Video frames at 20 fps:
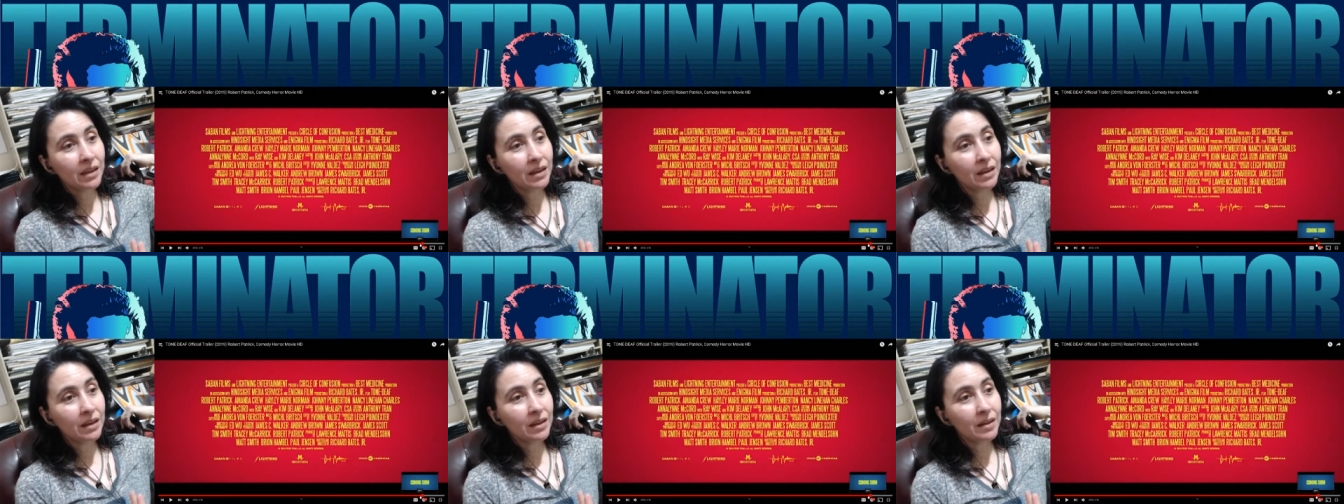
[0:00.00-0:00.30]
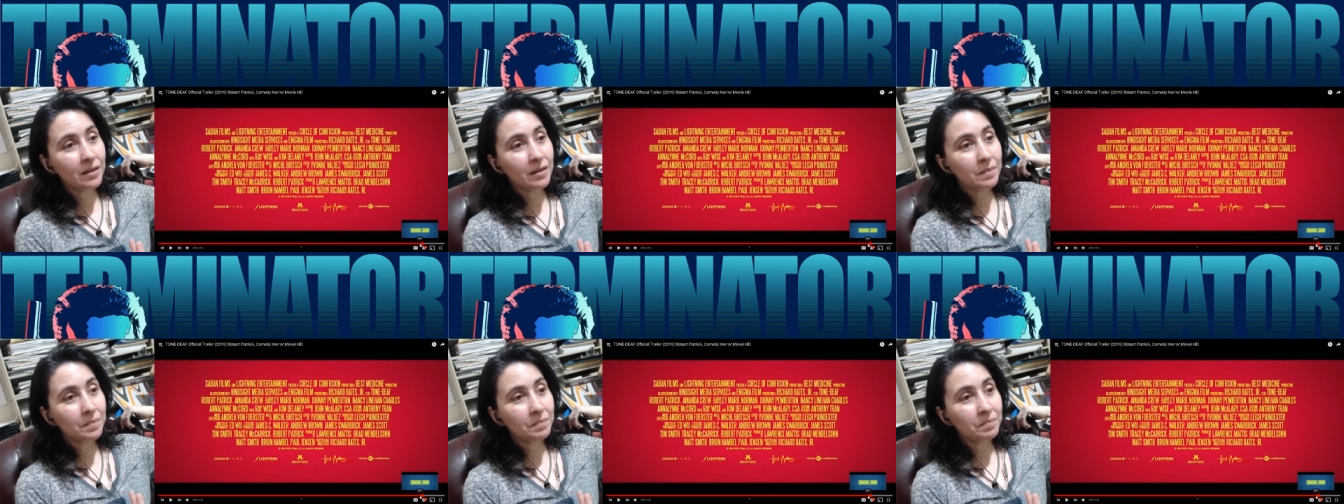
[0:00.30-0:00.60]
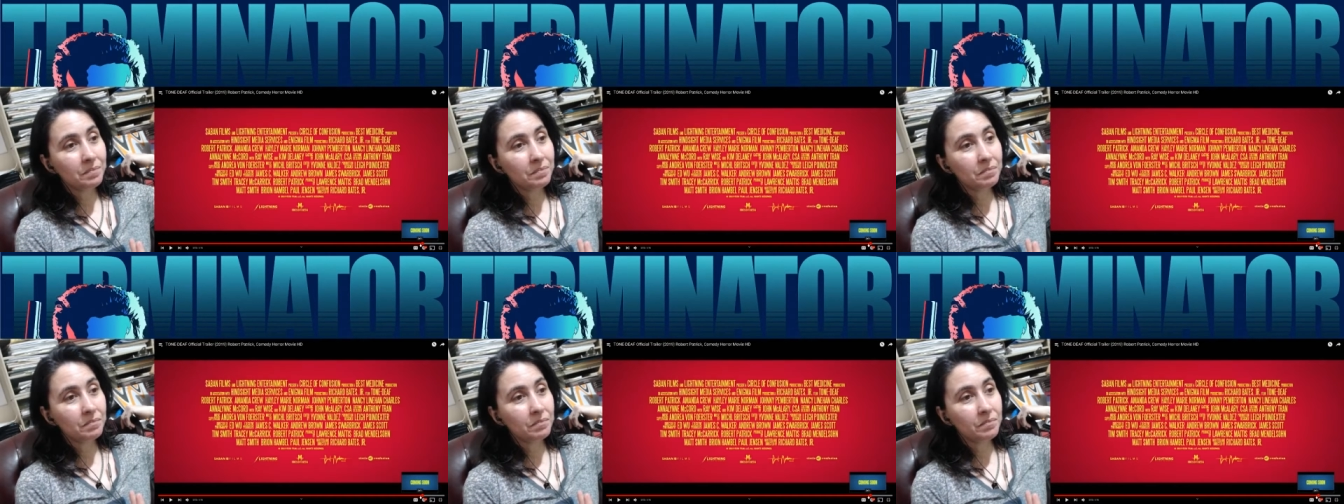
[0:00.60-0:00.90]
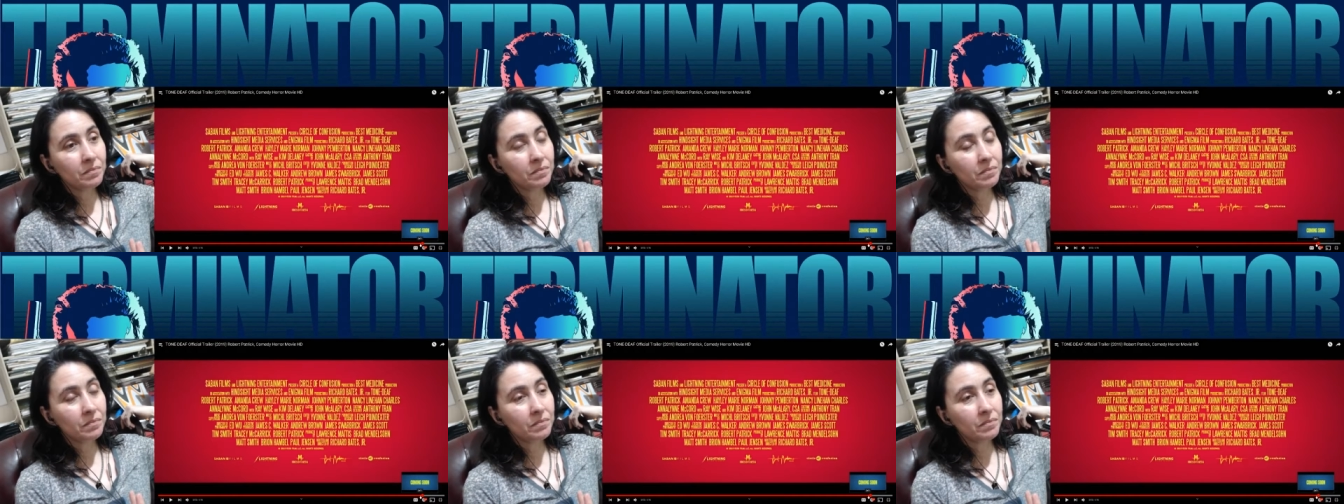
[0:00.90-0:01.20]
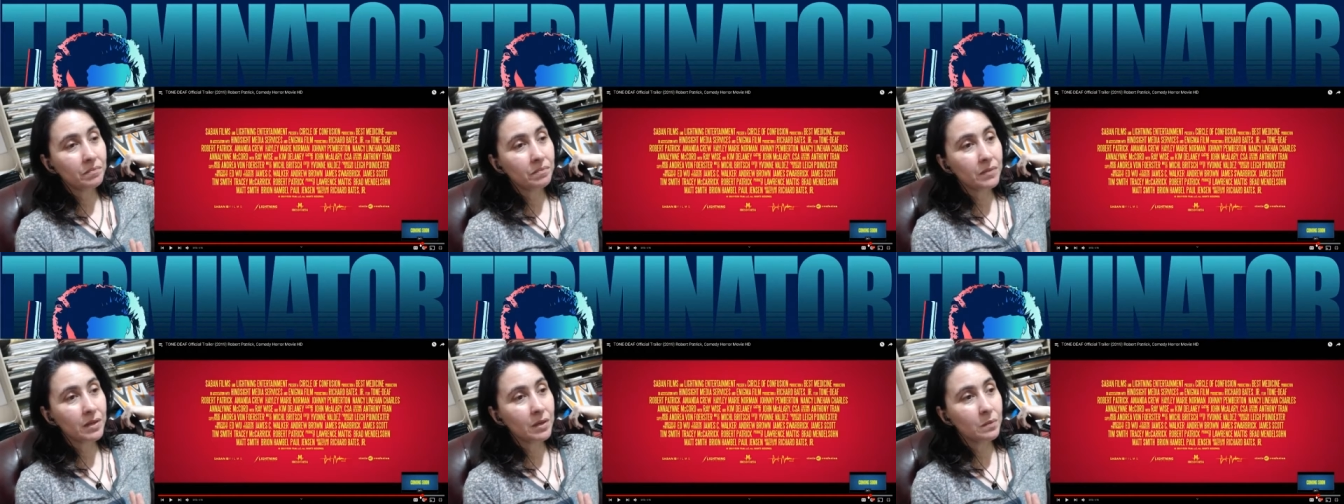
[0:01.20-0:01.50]
Kim
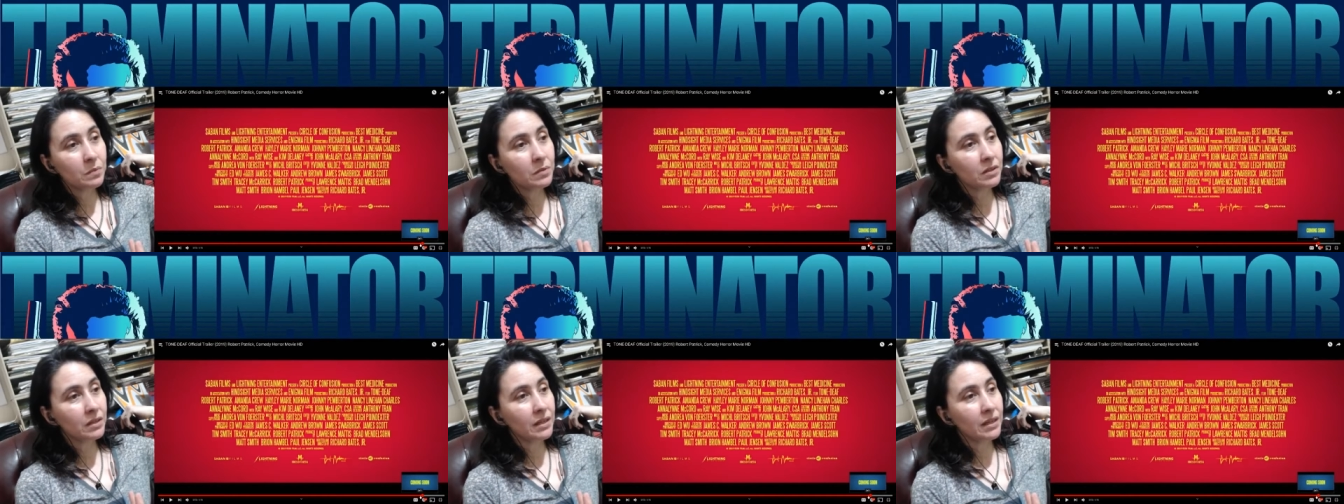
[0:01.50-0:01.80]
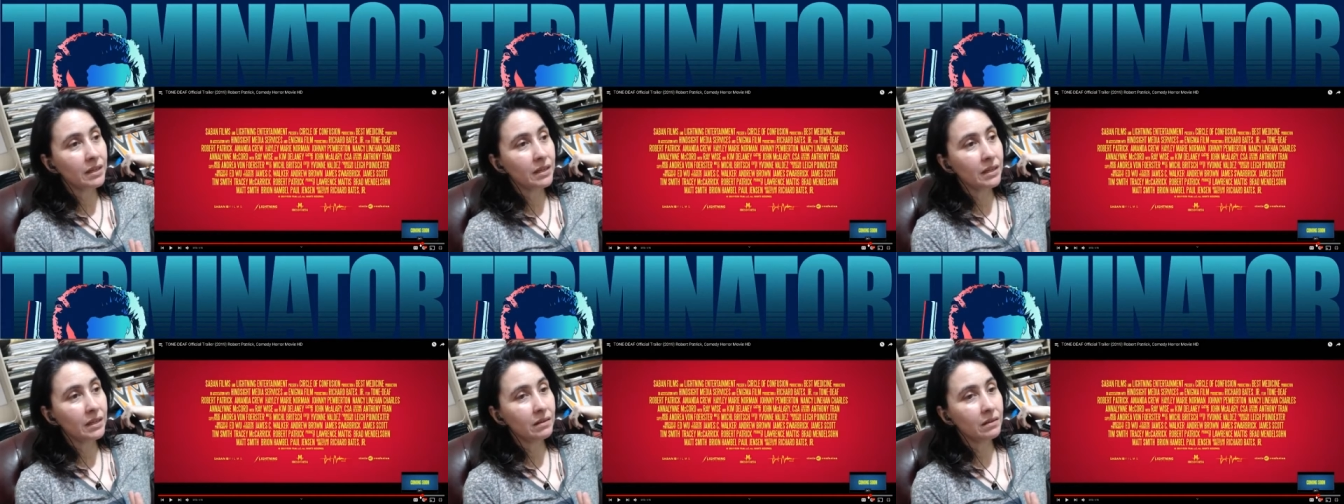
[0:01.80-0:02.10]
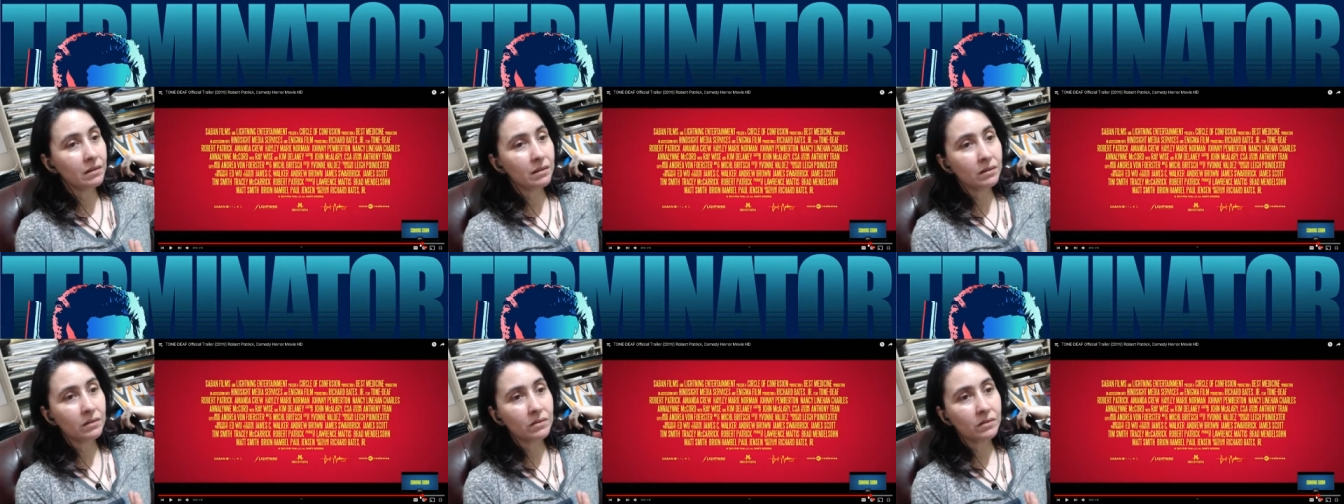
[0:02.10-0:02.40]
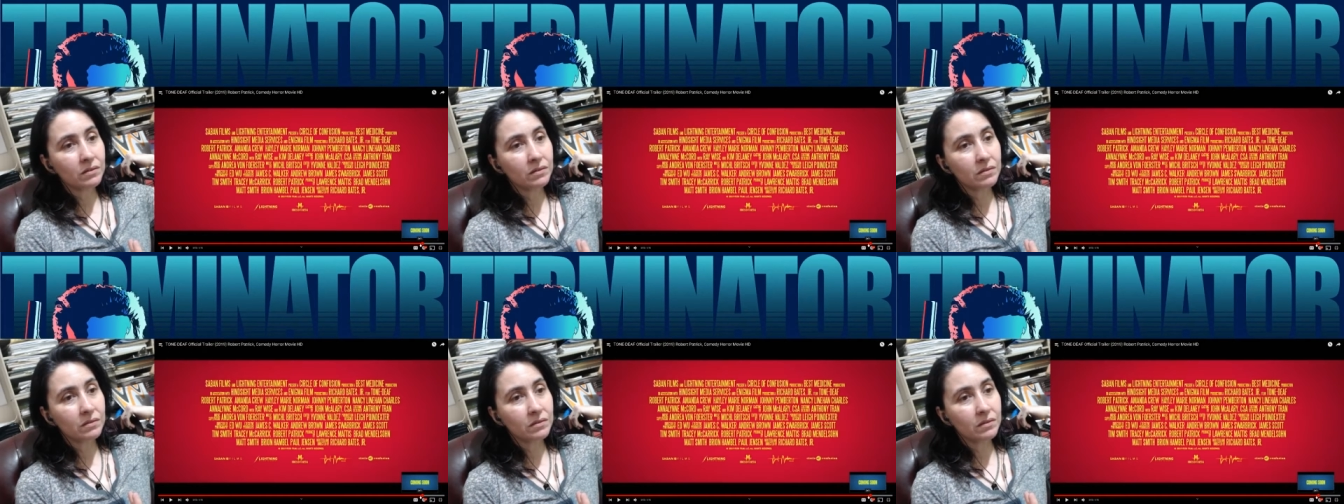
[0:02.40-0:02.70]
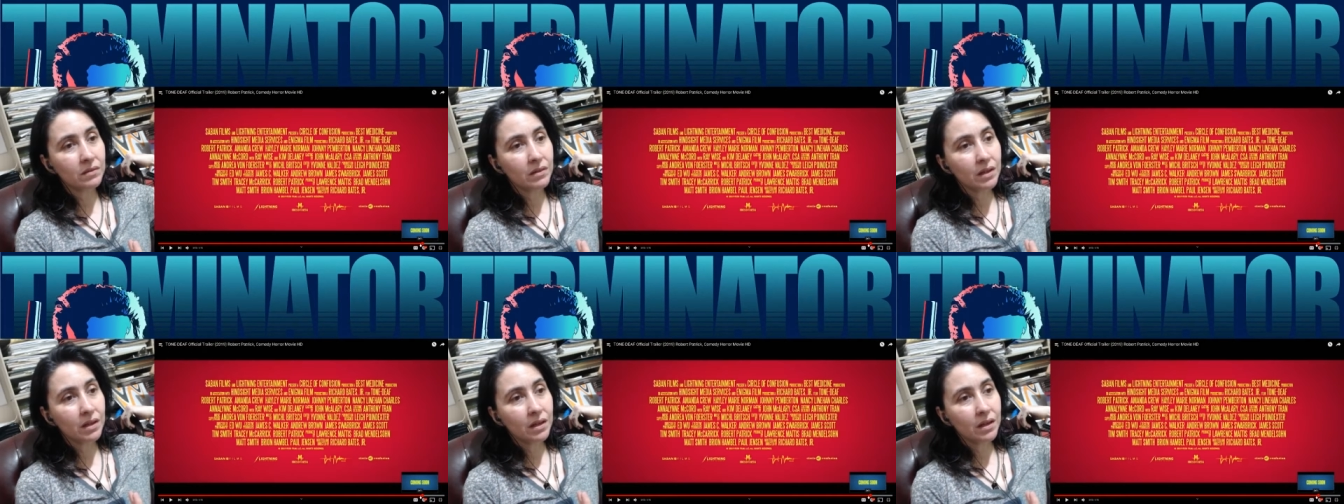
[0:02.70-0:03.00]
Delaney. Oh.
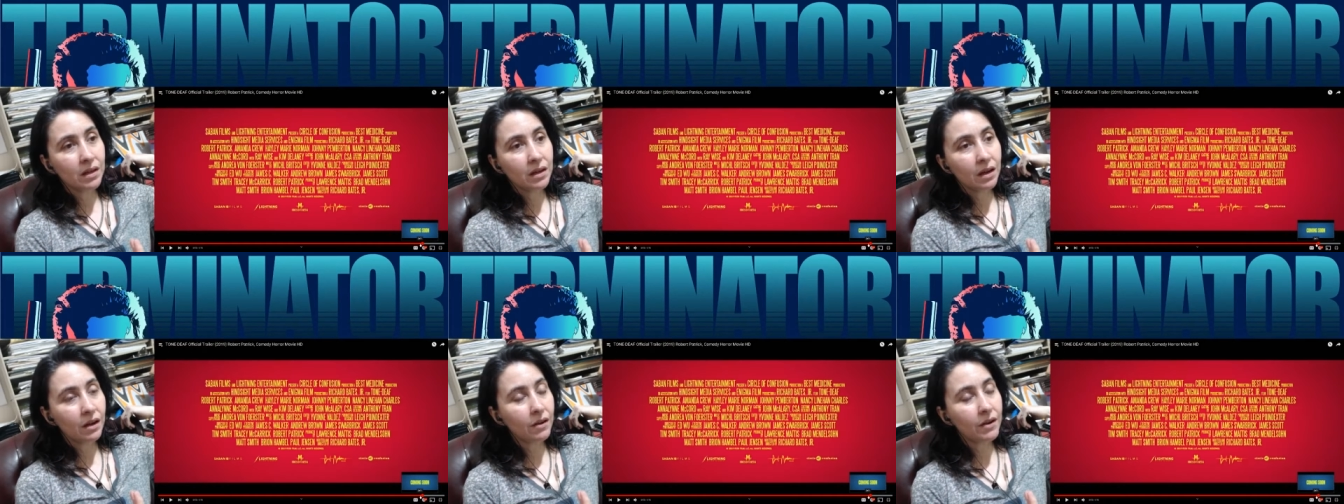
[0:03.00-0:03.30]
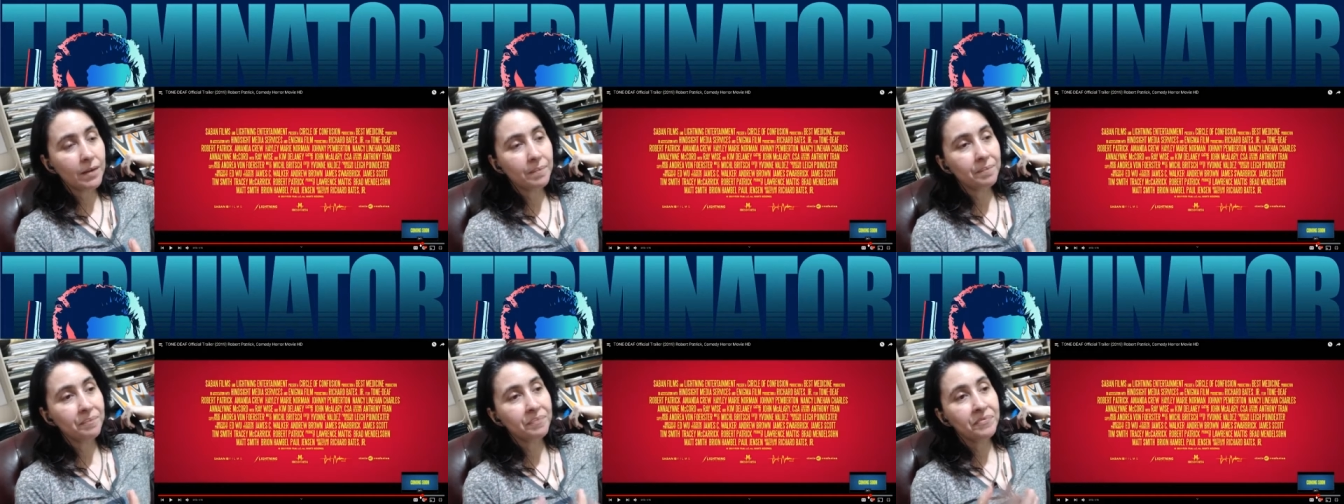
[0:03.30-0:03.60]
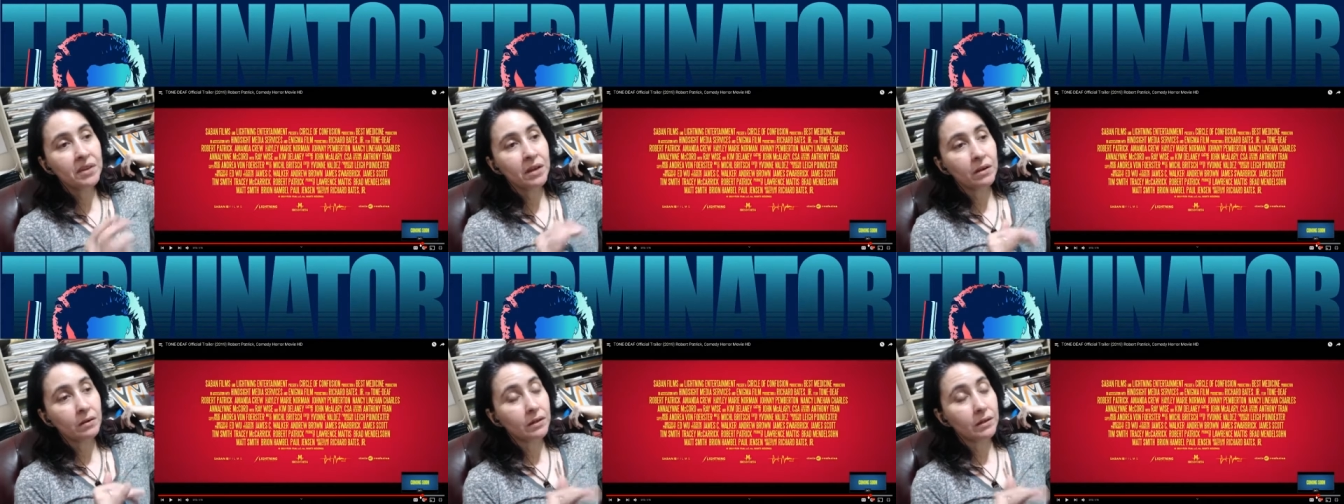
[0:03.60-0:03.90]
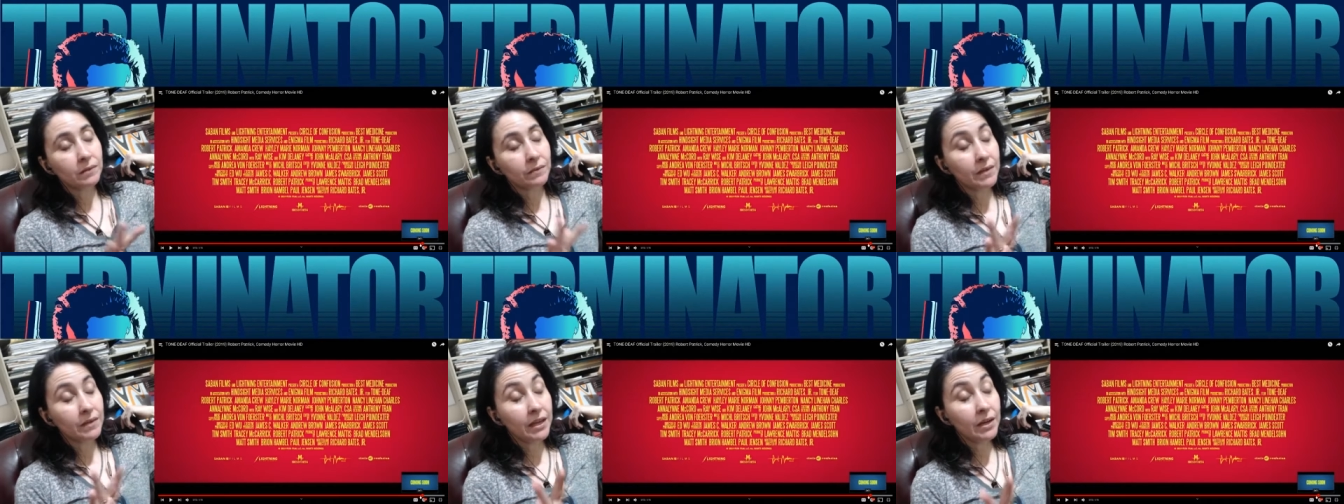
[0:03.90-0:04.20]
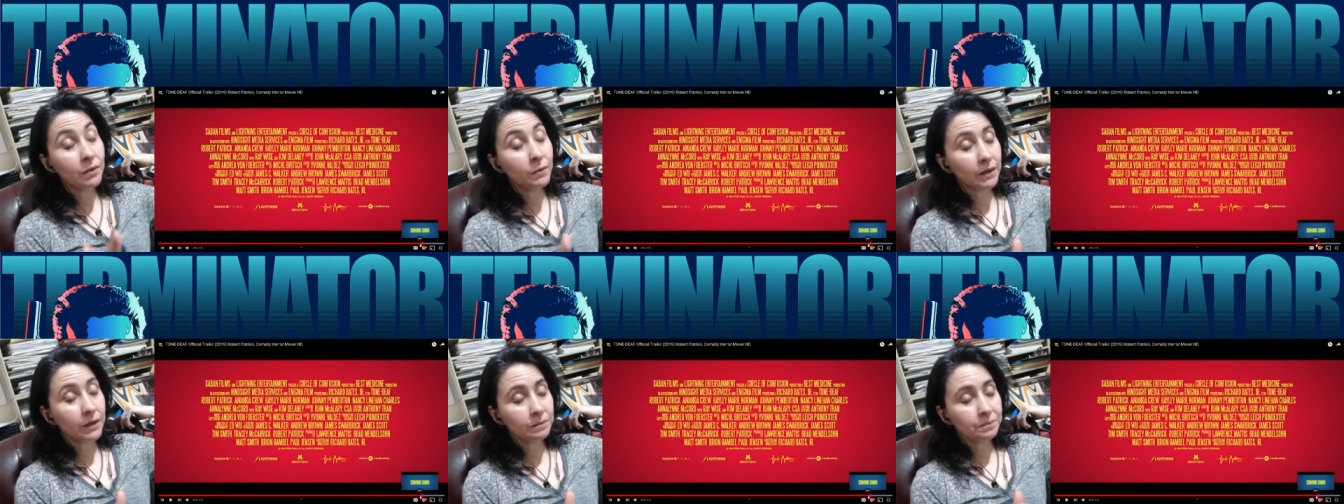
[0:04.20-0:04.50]
All right. Oh,
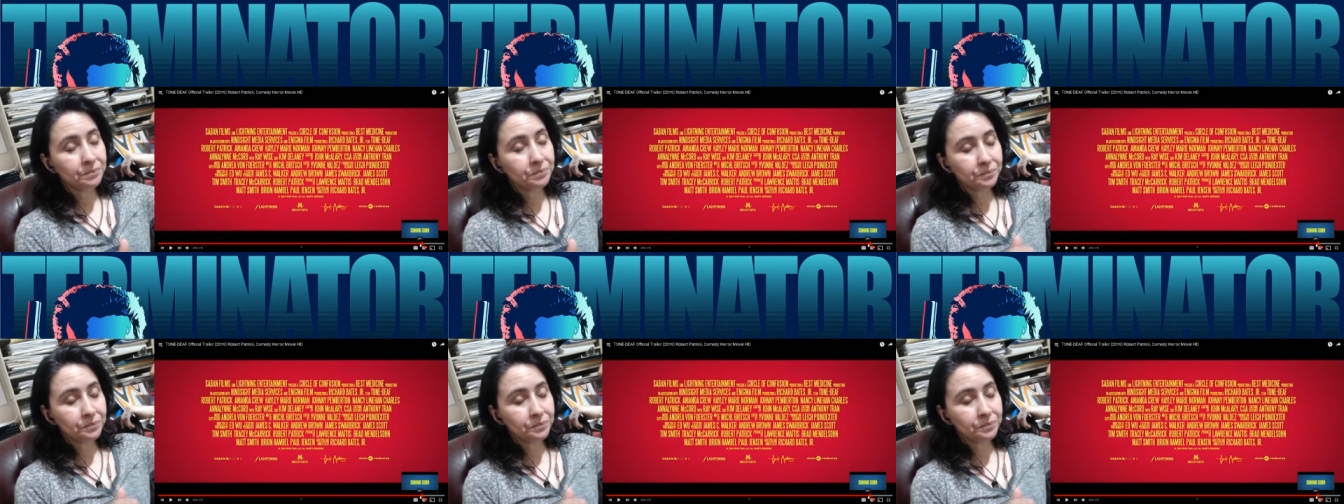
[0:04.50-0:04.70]
anyway.